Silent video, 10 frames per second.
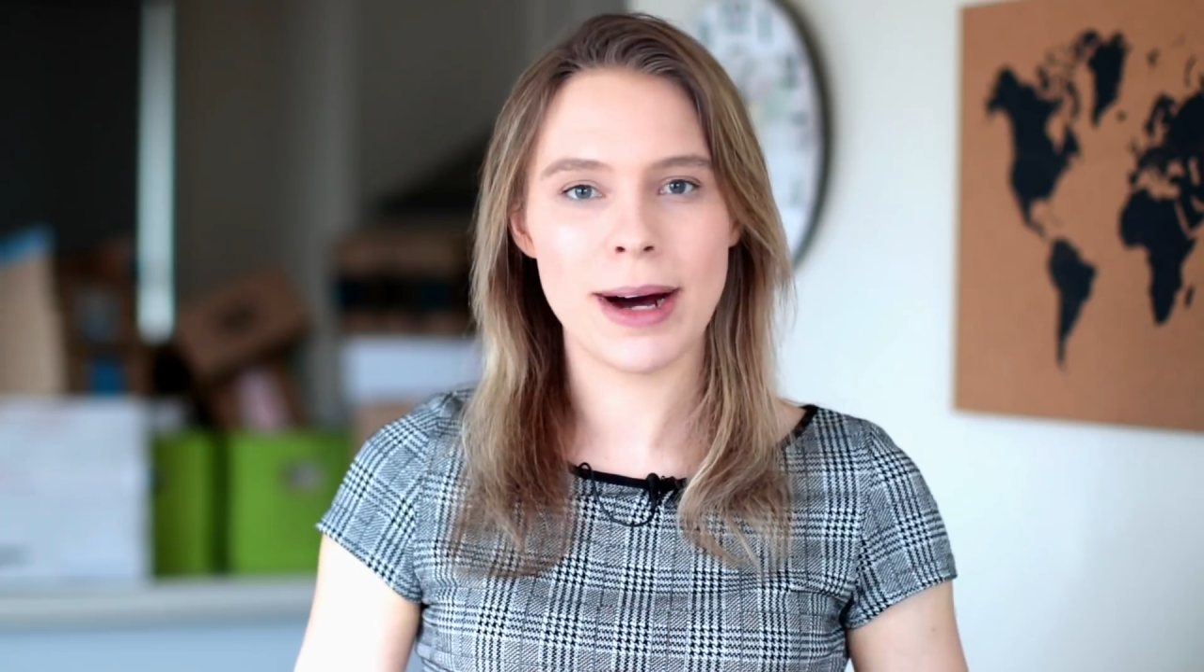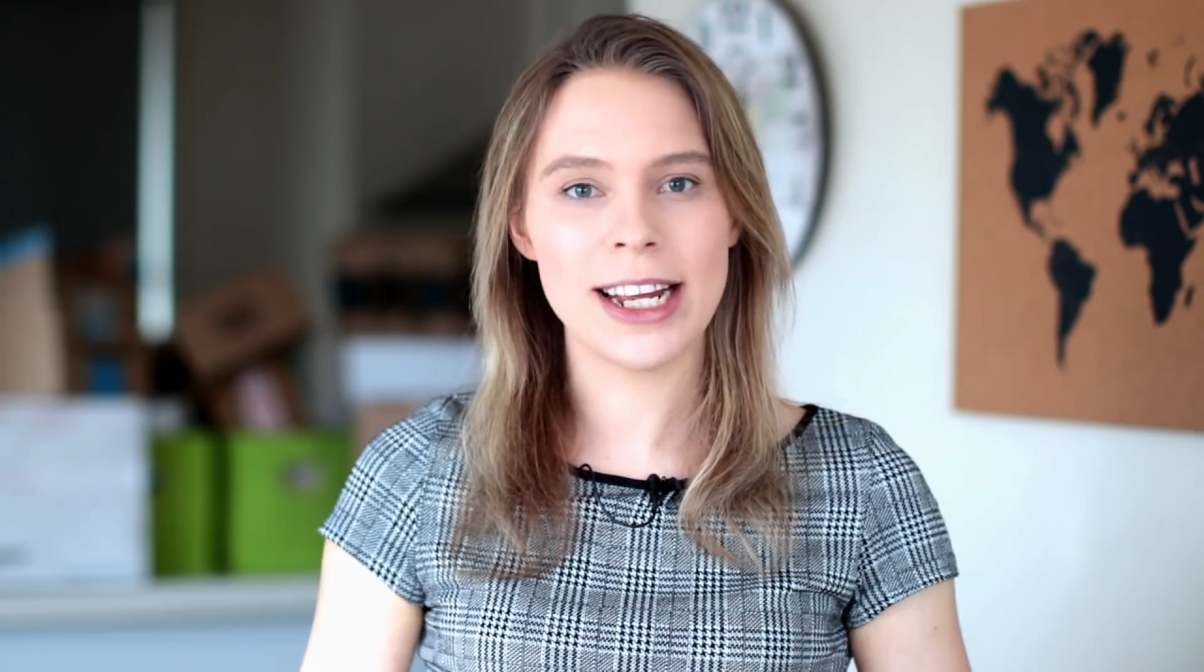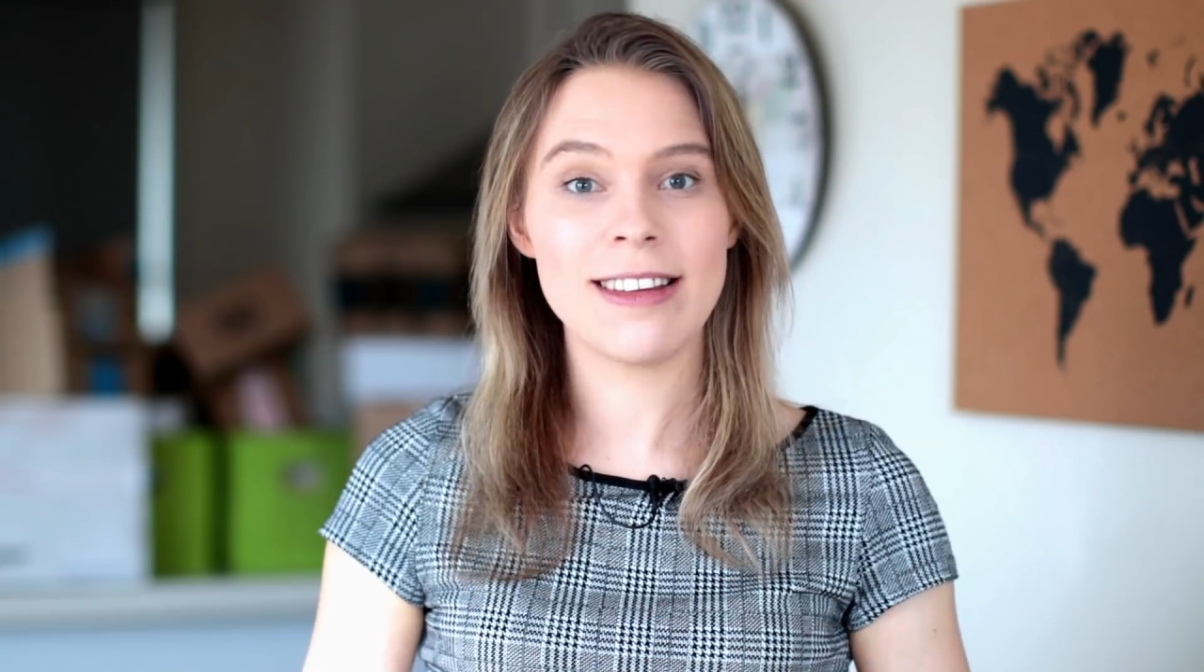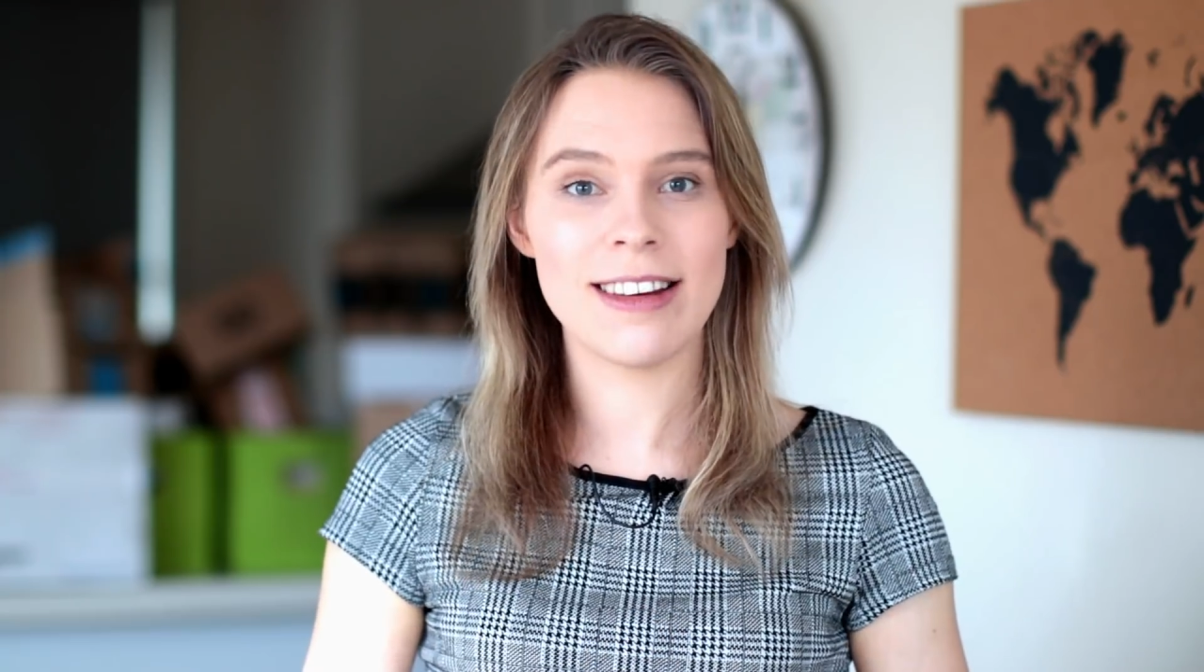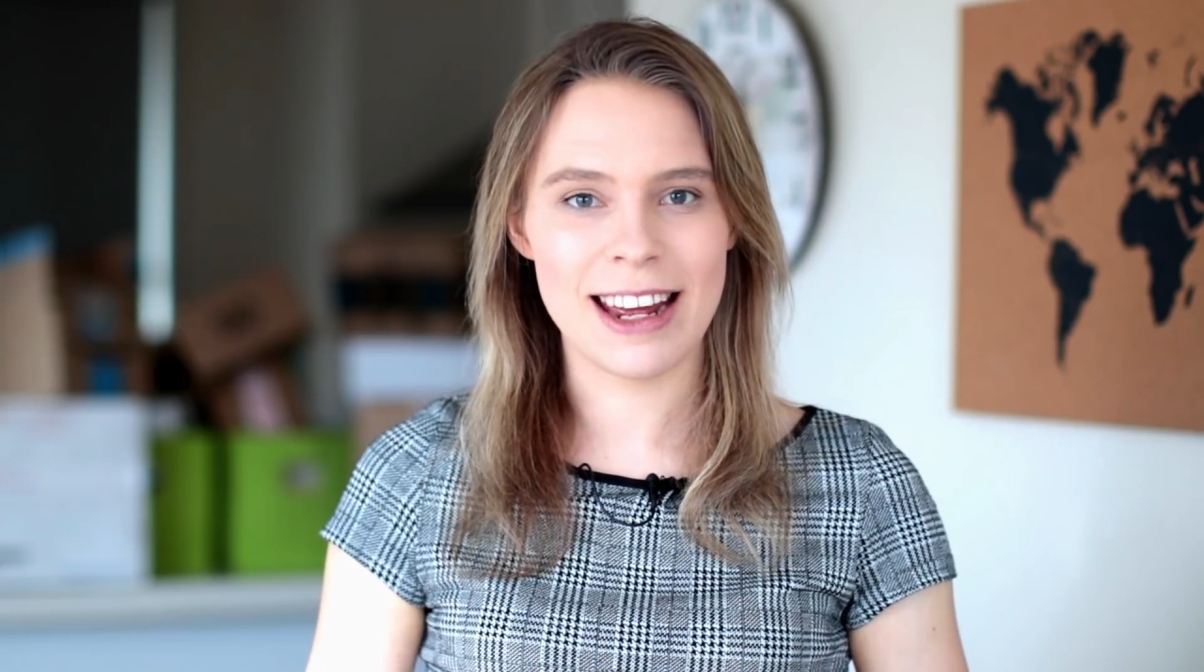
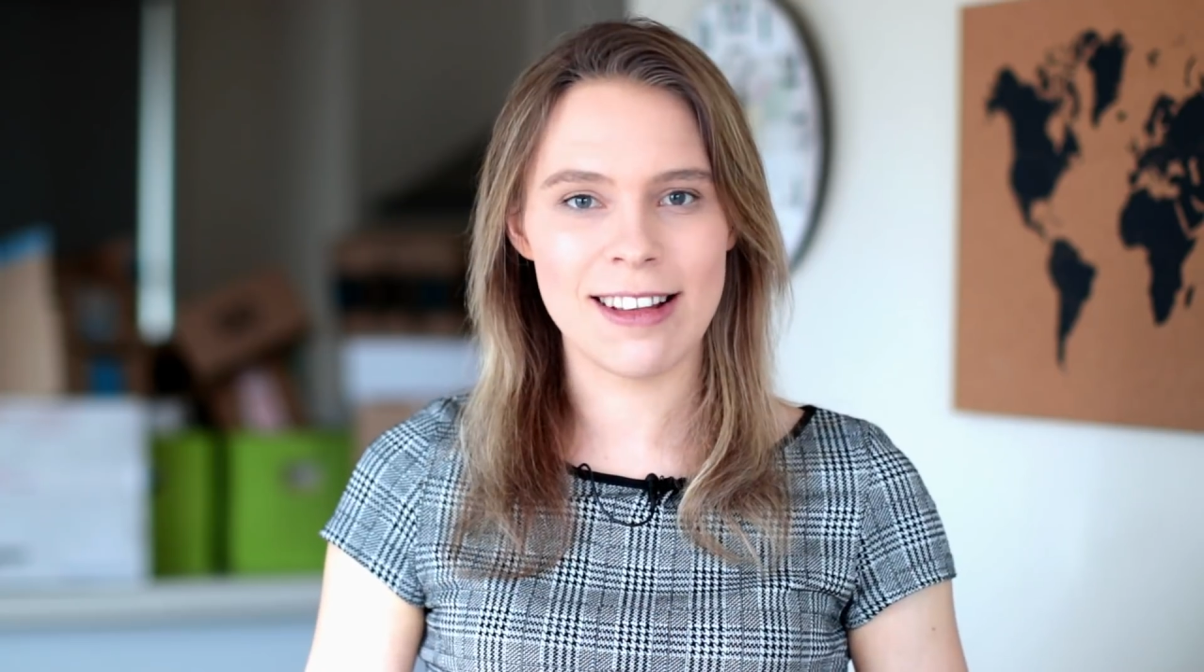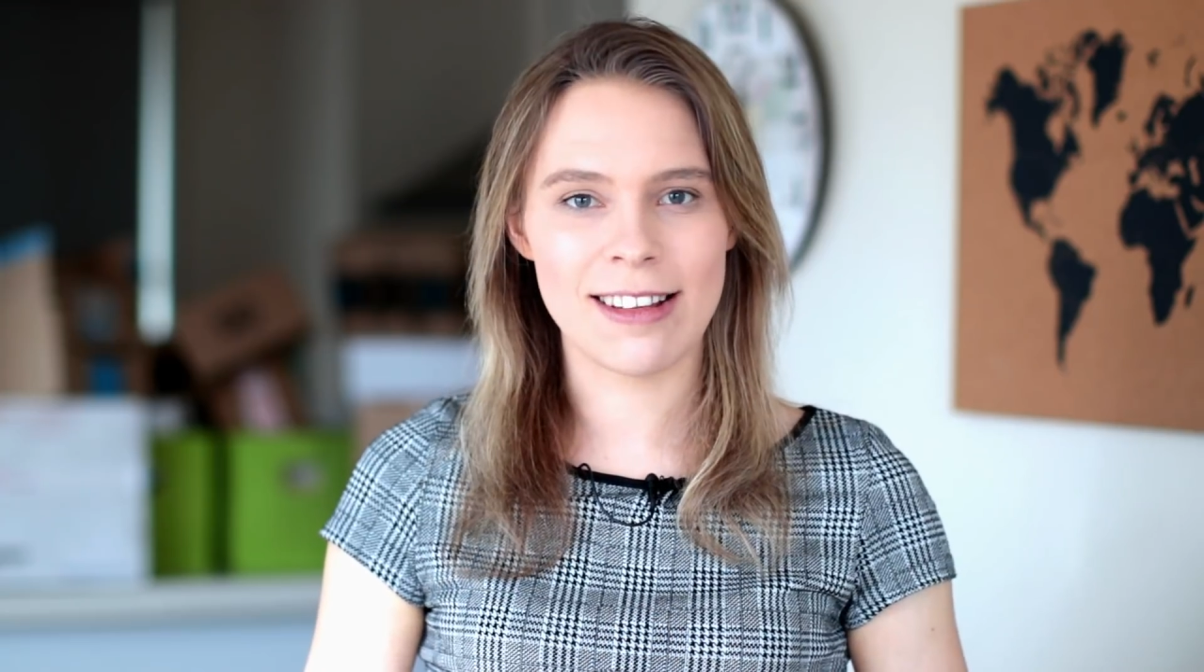money to get